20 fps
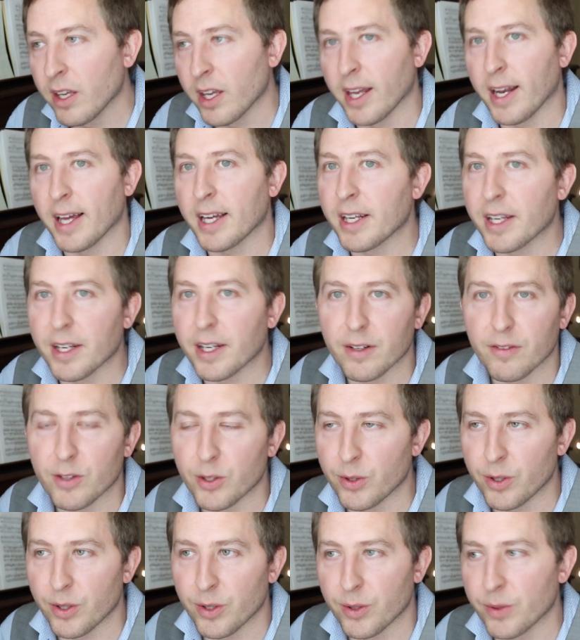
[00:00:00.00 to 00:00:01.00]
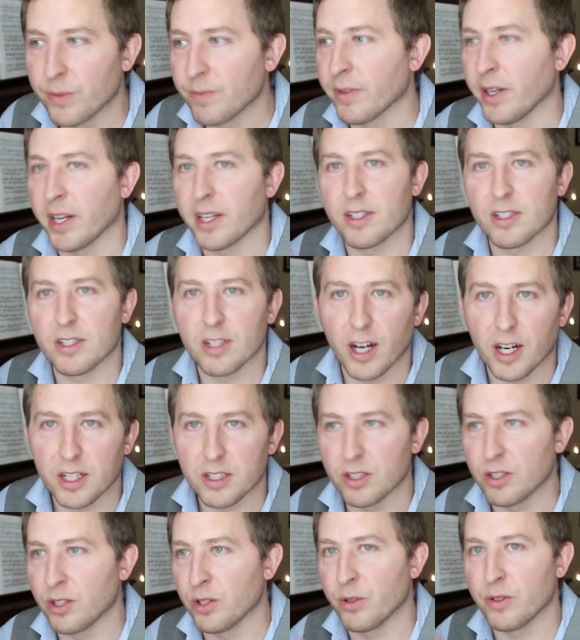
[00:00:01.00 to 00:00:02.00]
And I can interview you and I can talk
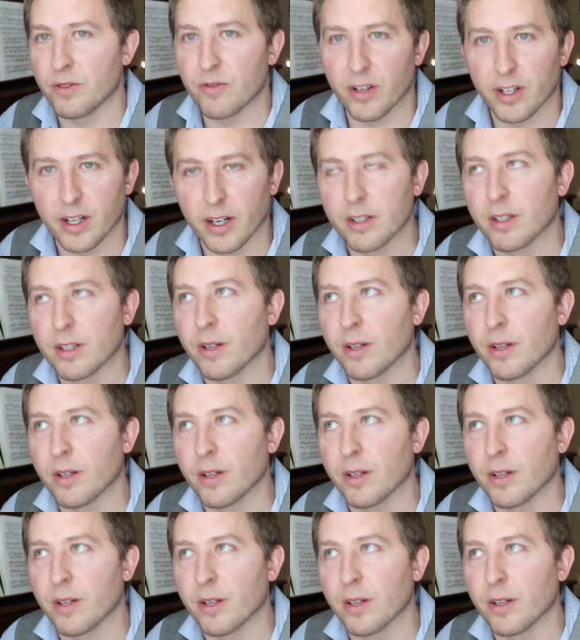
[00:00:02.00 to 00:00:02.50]
to you and figure out,